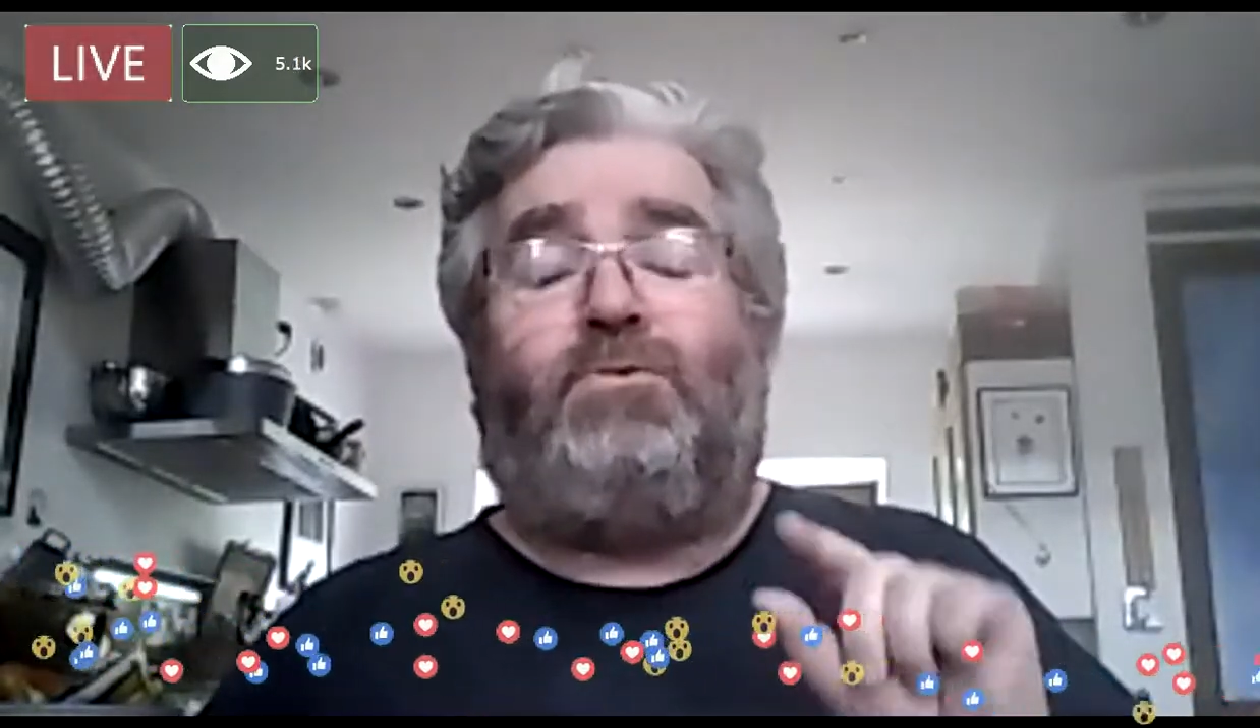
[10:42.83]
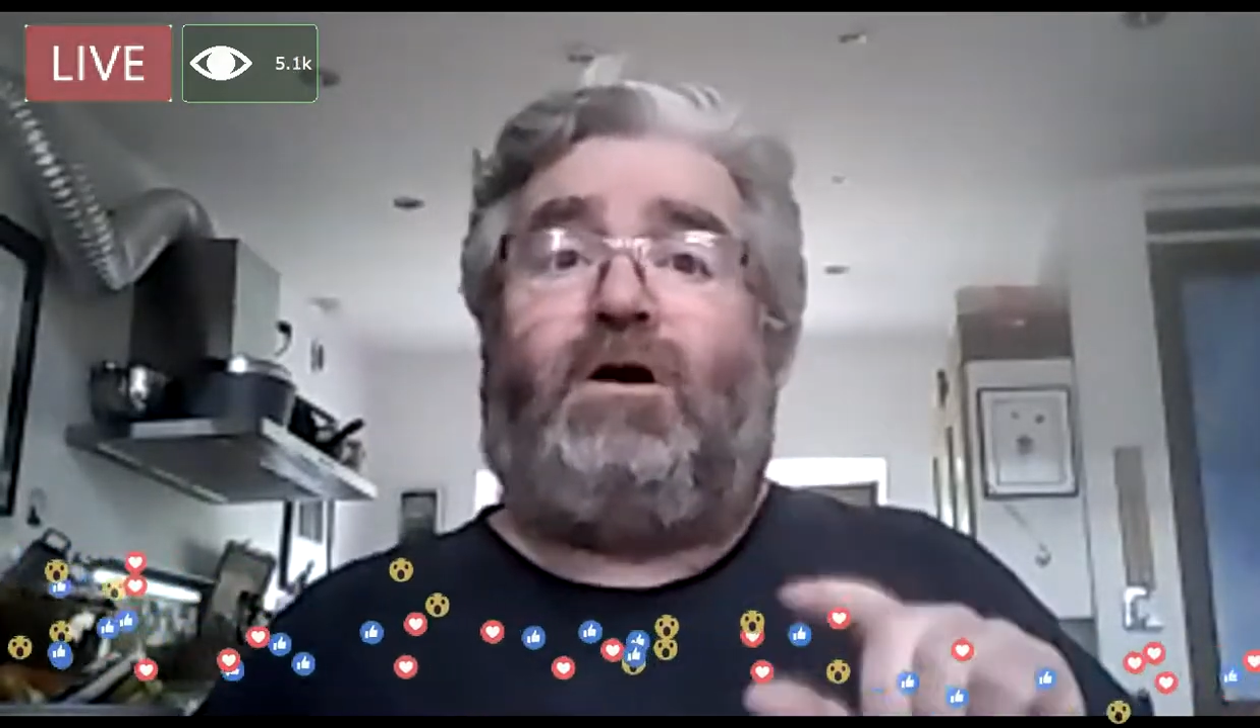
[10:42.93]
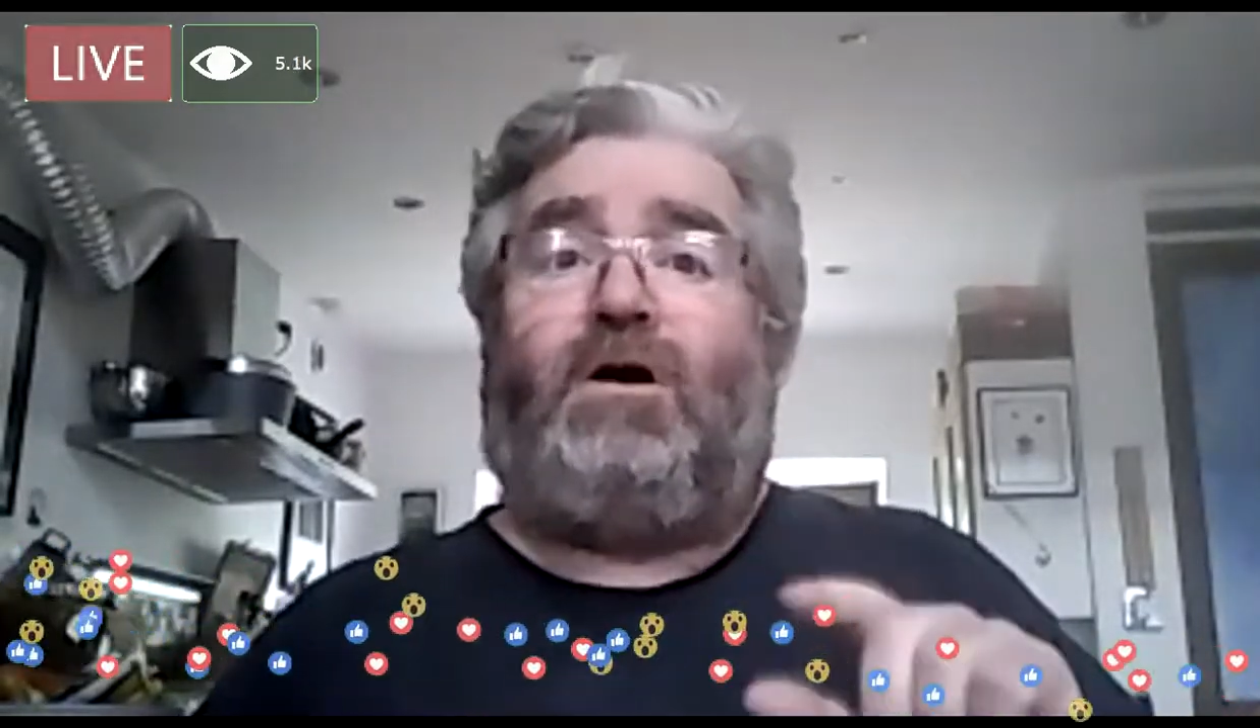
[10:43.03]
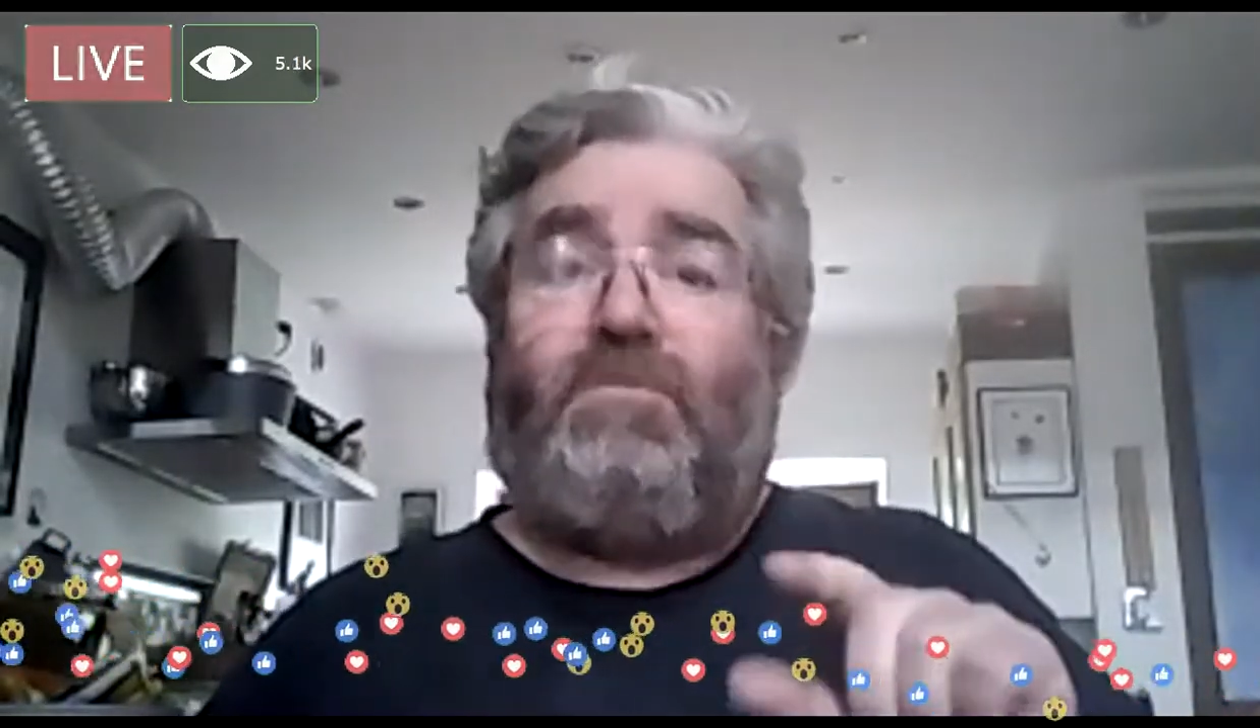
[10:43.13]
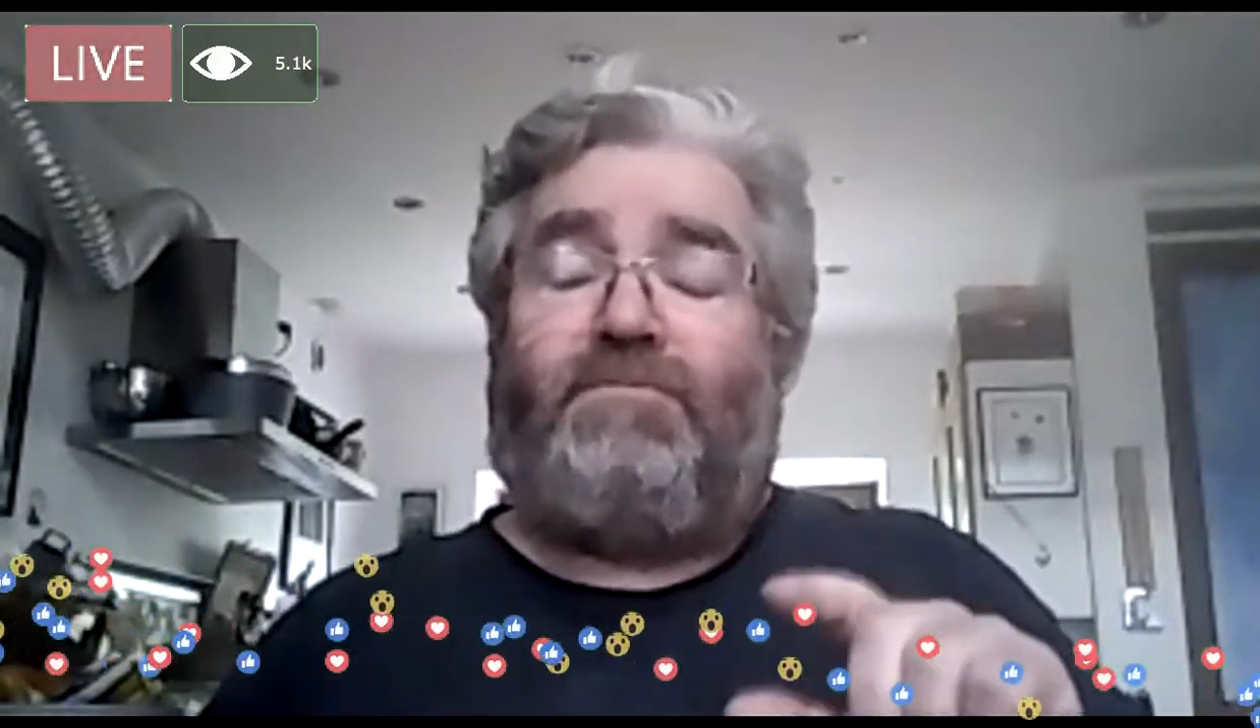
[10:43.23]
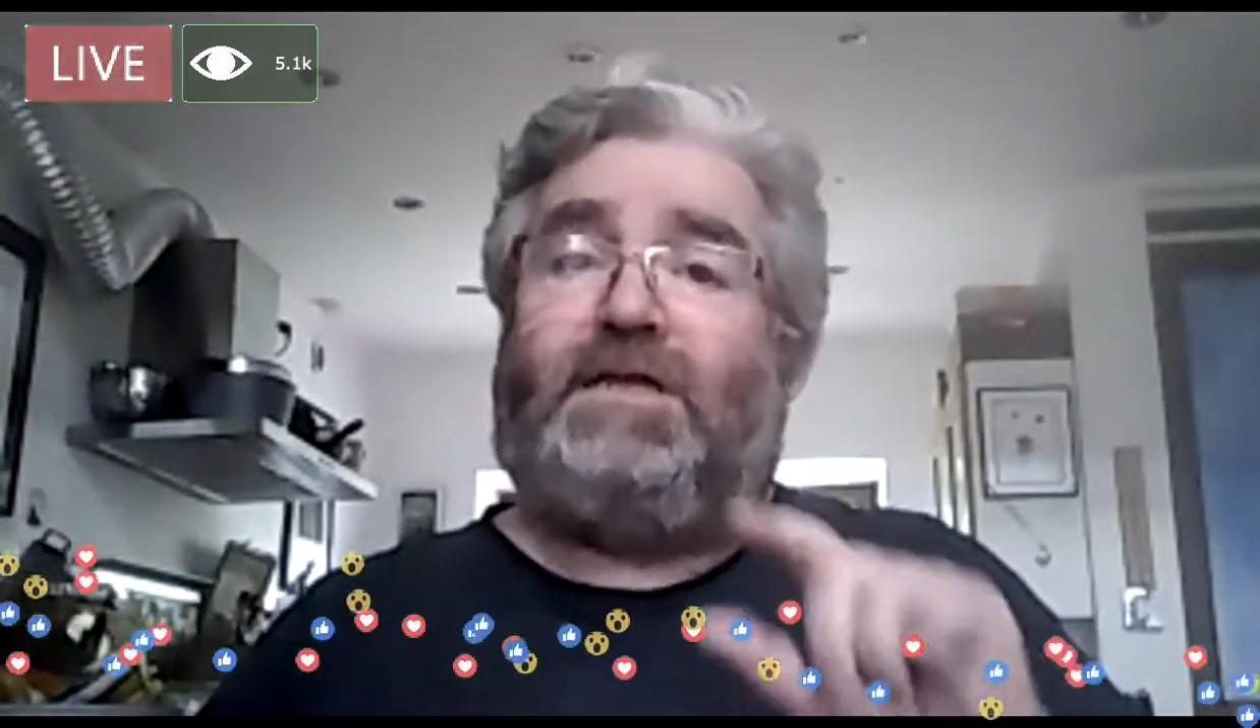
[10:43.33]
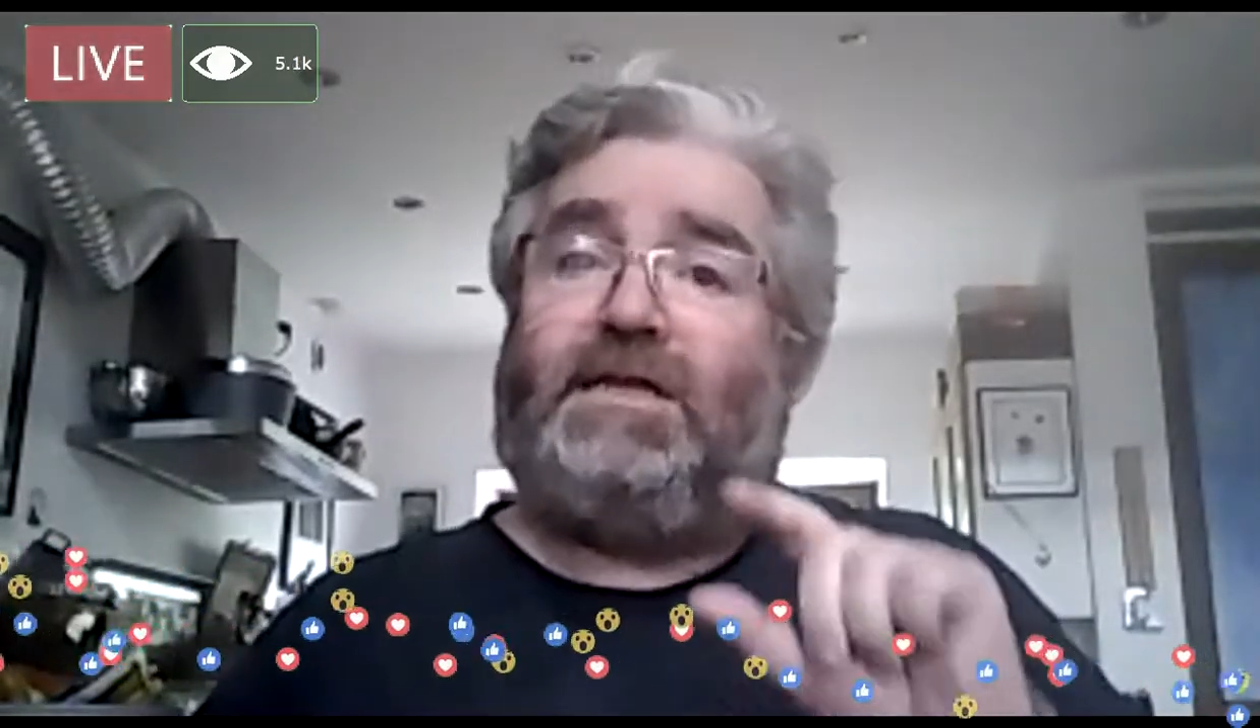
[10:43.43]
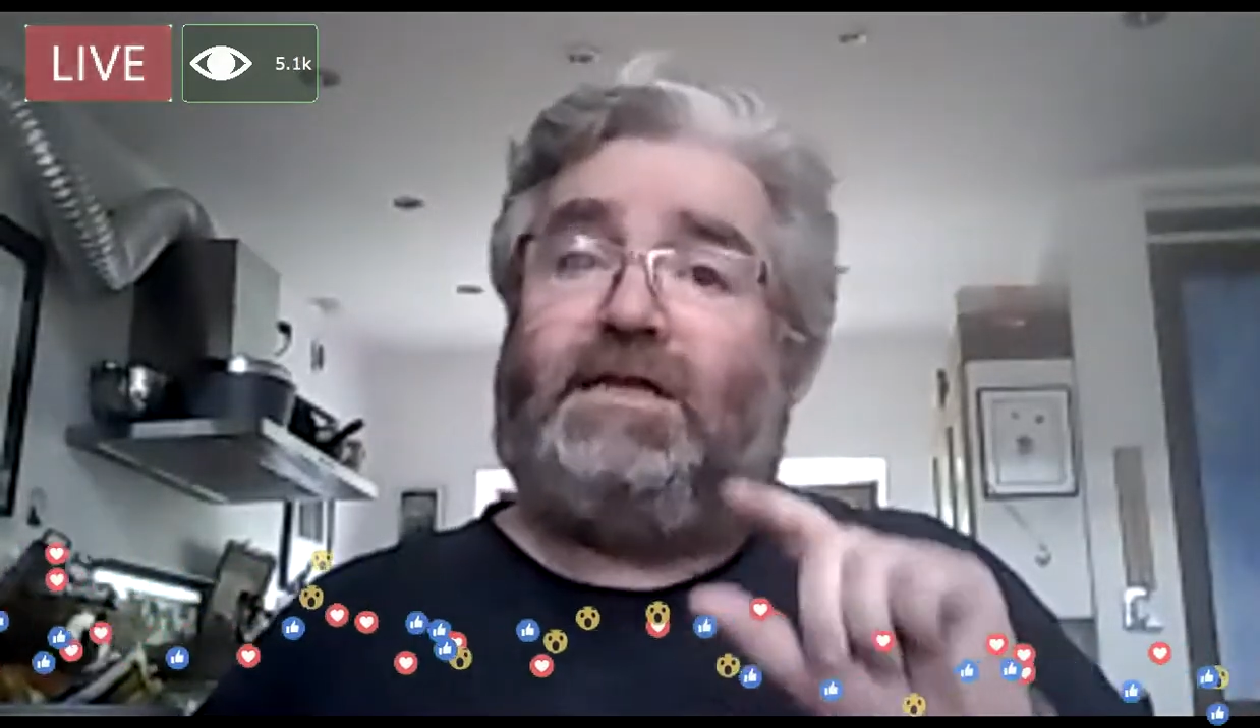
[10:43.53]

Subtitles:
hopefully then